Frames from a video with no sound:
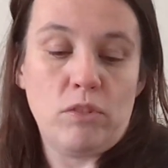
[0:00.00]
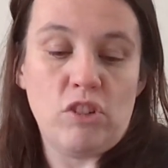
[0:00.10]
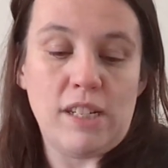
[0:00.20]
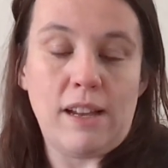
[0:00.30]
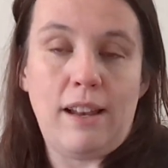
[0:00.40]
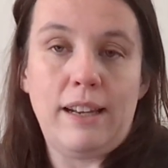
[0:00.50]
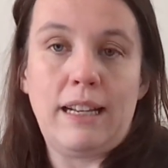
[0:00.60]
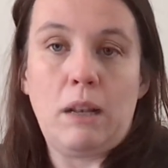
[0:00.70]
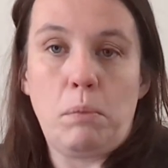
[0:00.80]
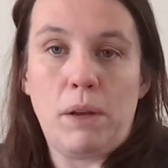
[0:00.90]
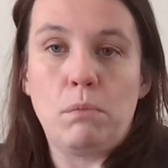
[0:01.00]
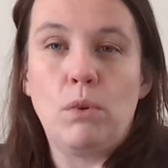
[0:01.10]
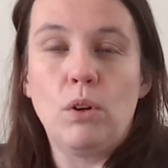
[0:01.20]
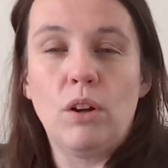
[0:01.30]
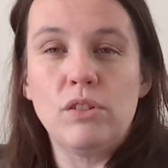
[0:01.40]
just a little bit
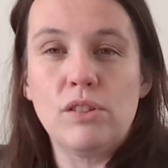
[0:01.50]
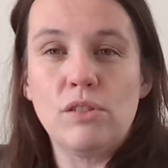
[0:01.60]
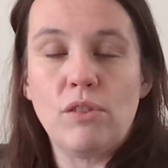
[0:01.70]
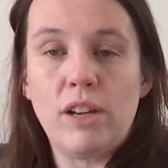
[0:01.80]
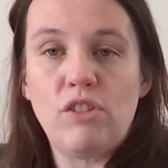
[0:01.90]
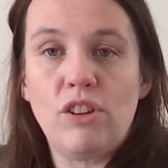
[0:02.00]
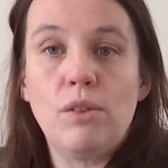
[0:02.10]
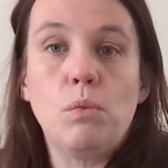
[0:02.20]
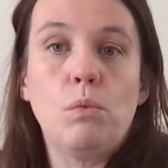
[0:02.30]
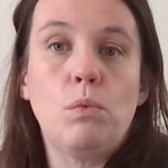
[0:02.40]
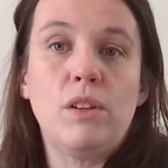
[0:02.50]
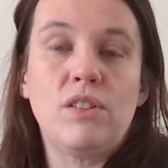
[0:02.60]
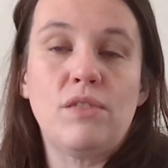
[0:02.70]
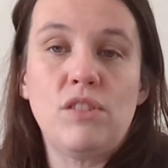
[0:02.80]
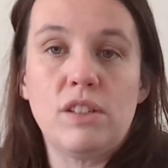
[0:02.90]
more concentration,
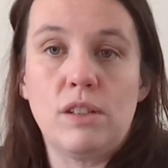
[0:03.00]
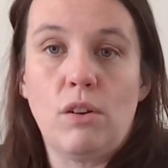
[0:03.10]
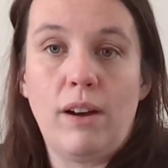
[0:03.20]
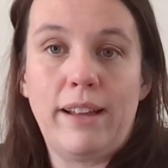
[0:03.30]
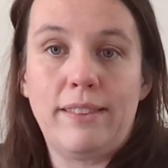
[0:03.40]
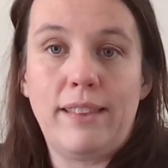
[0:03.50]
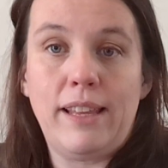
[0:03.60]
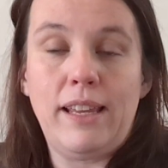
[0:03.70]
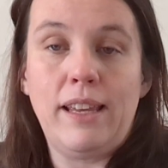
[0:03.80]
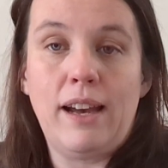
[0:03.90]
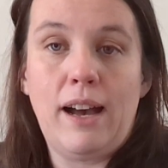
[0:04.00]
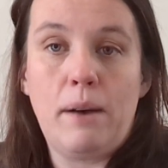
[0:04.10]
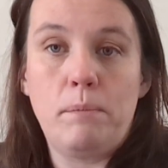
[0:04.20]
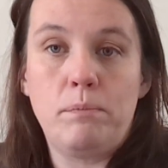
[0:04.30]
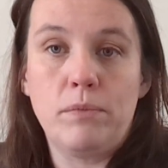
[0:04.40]
which I've just not had the
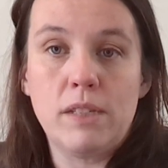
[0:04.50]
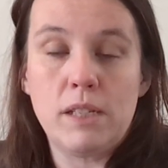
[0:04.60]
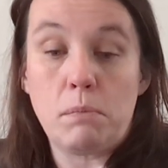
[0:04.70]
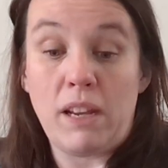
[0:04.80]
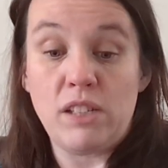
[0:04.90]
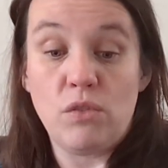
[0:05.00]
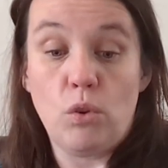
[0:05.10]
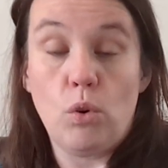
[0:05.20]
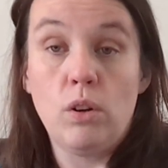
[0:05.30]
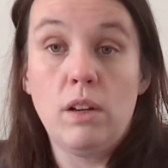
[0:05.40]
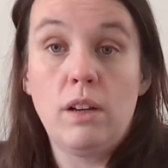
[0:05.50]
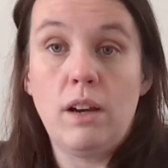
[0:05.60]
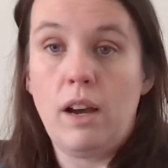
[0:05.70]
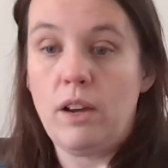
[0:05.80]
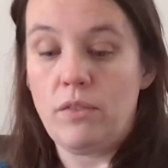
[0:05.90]
space for
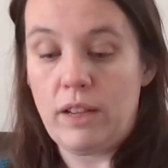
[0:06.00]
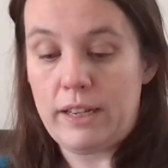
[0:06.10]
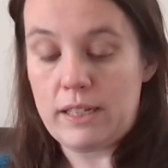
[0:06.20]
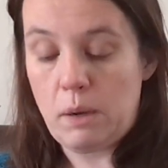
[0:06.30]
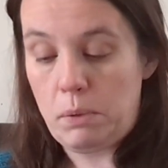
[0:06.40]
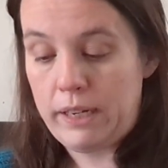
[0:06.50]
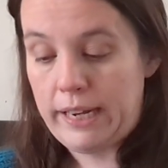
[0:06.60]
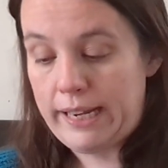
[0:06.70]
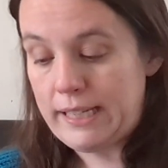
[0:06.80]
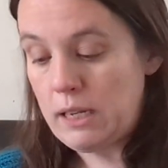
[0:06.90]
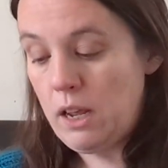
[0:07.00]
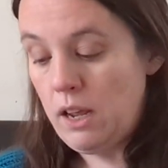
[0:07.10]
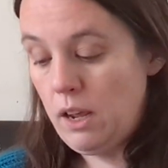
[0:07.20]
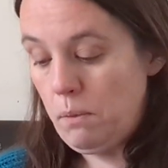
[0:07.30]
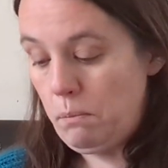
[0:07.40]
over the last couple of days.
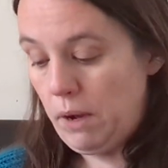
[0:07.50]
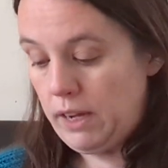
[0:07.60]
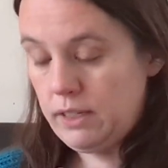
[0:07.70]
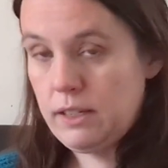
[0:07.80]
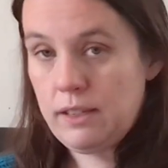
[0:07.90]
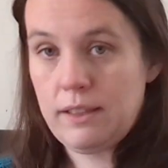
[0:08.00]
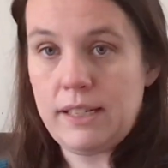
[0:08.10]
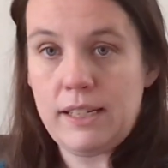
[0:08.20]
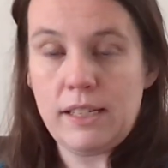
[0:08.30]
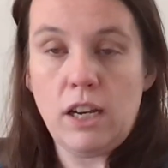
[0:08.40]
But this is